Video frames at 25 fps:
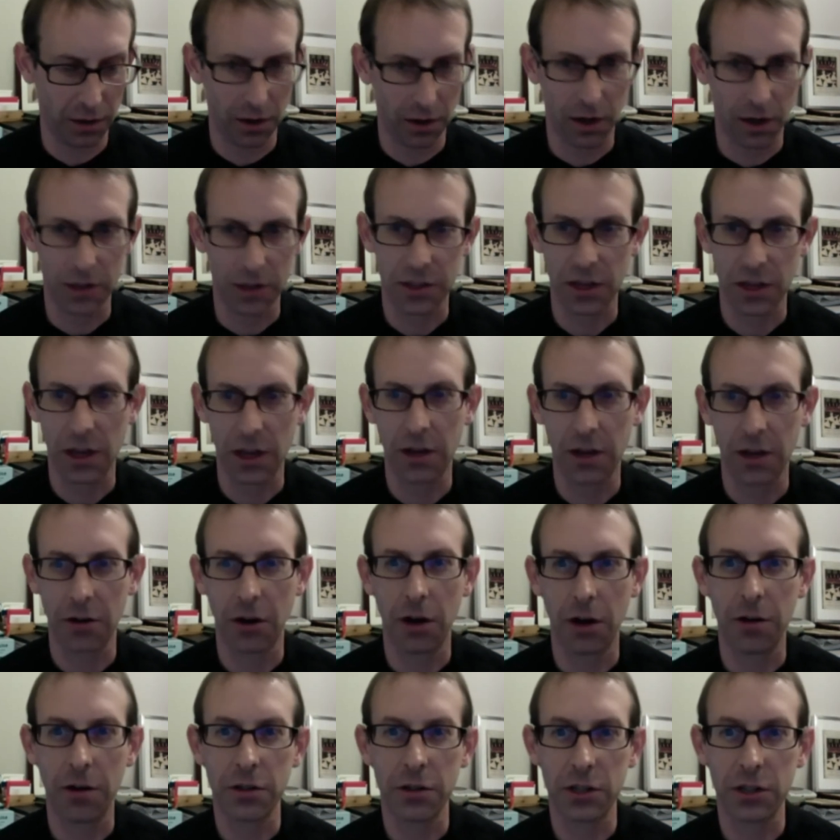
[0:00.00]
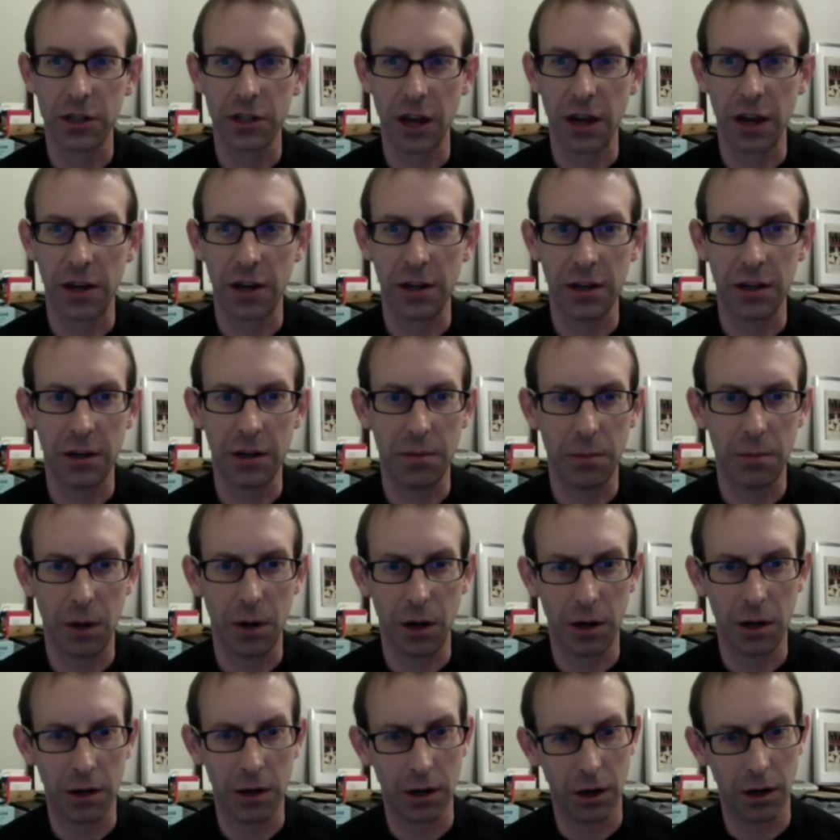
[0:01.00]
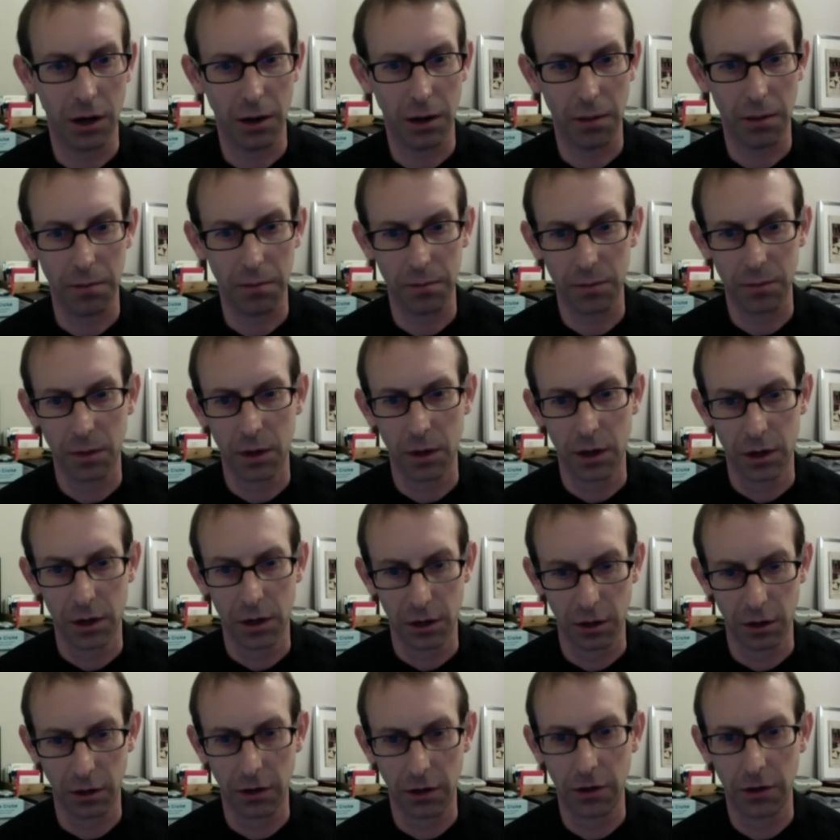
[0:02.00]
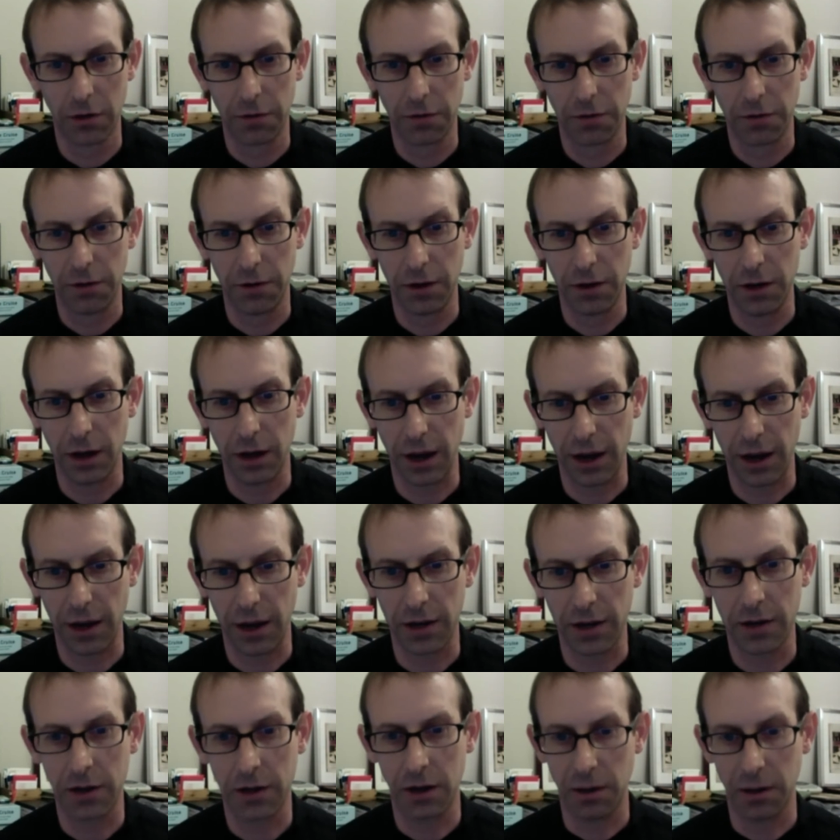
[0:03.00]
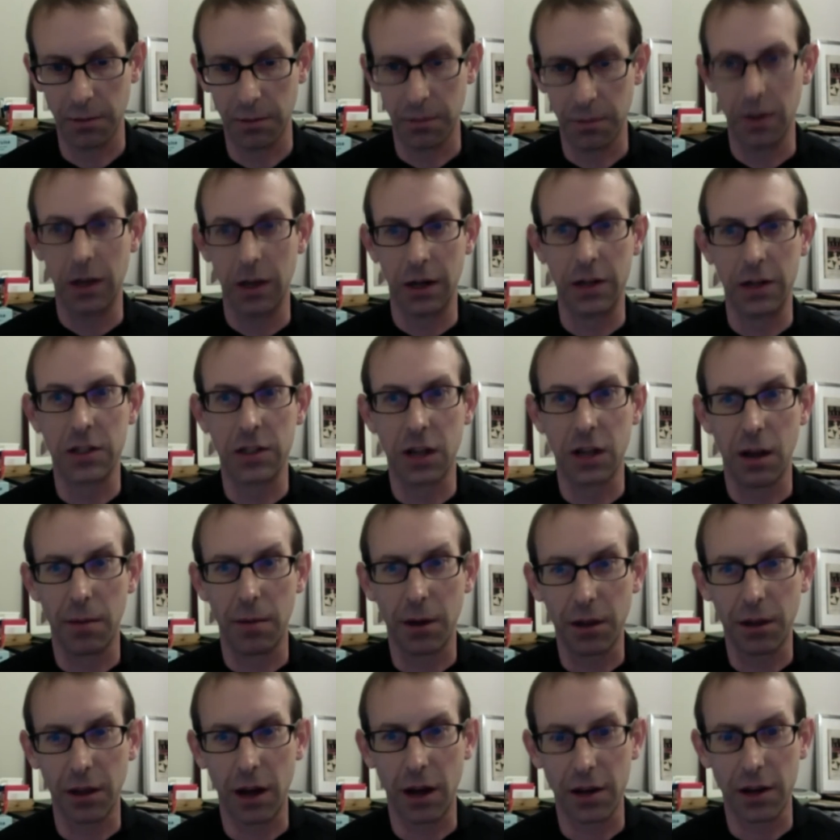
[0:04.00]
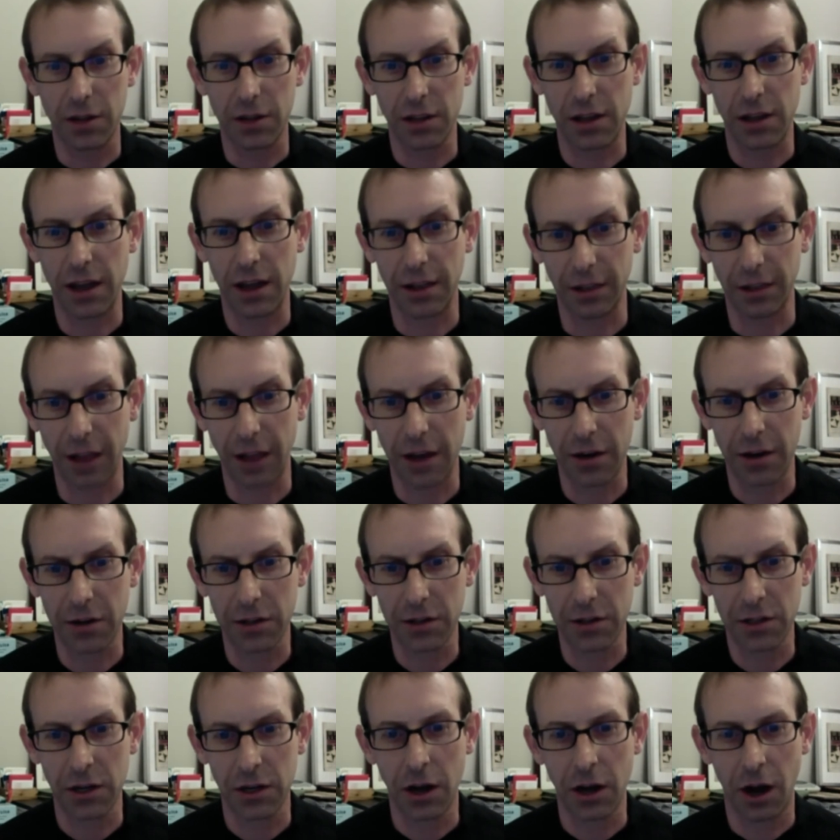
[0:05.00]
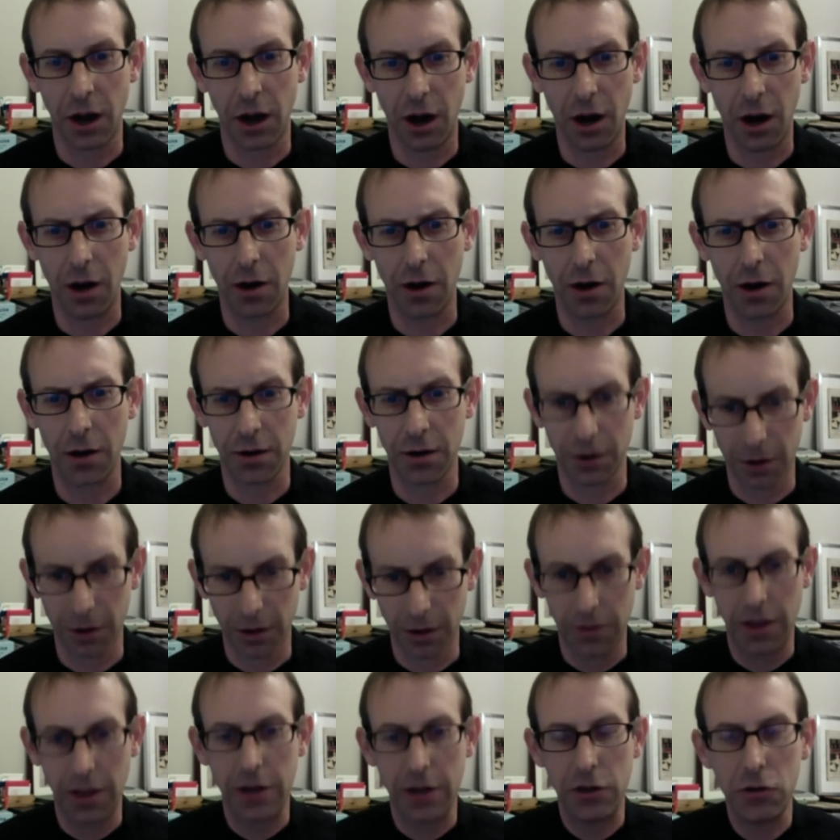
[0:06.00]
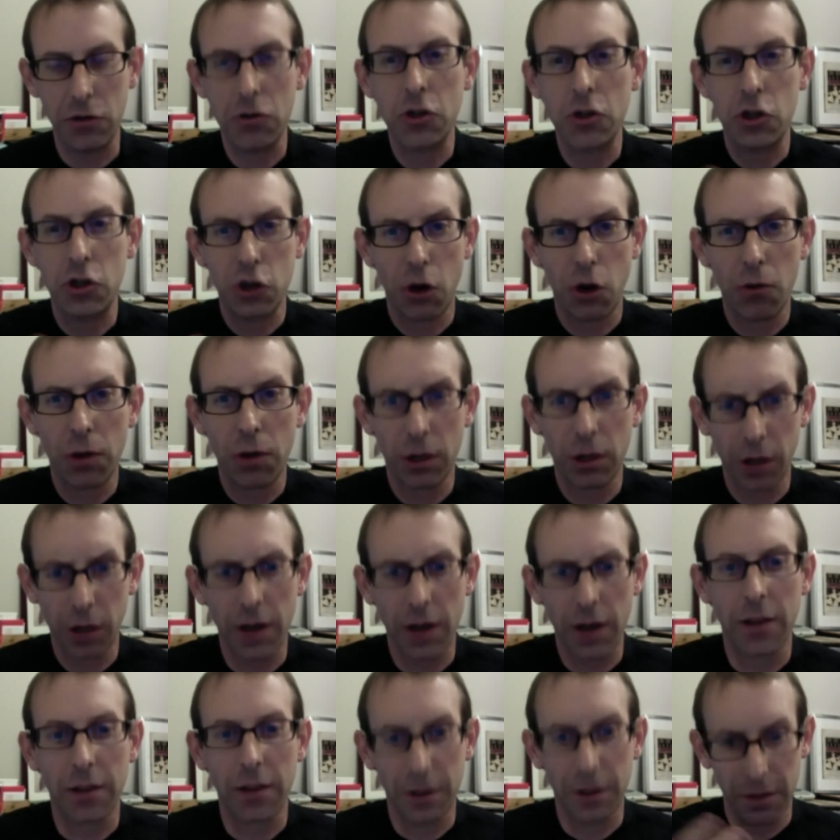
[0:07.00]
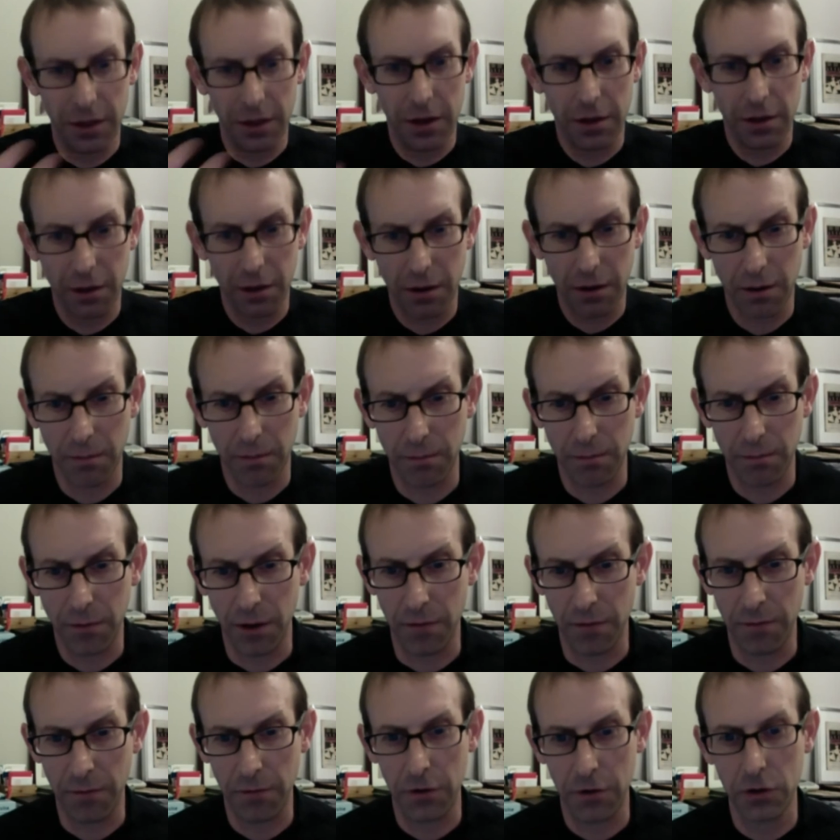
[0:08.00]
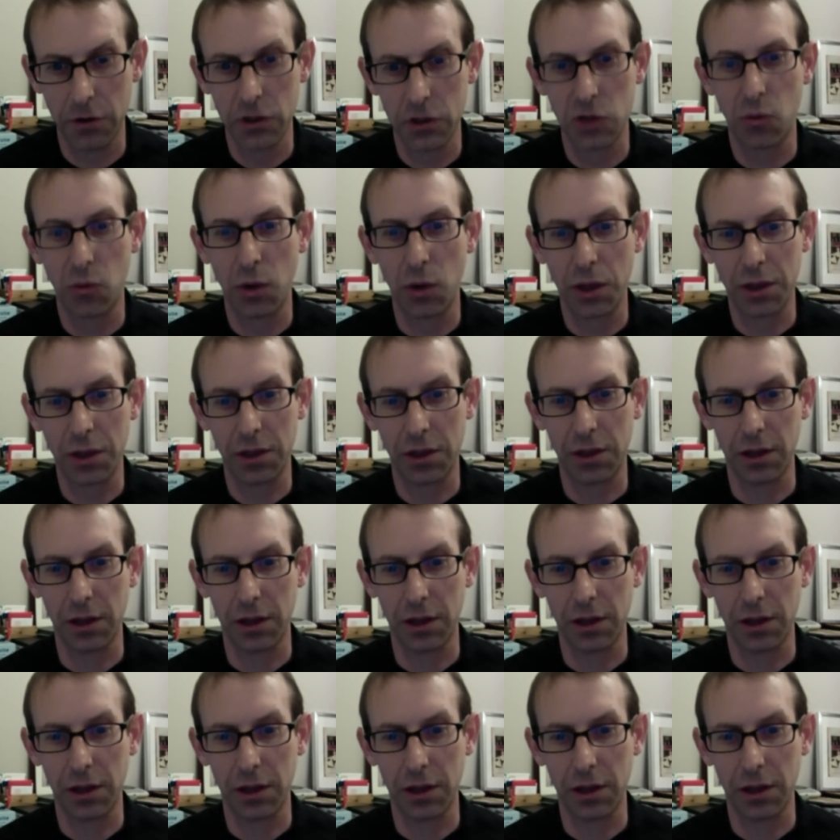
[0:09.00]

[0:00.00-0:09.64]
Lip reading: saying or understanding among calligraphy and Islamic thought that letters they do show the light, that they're infused with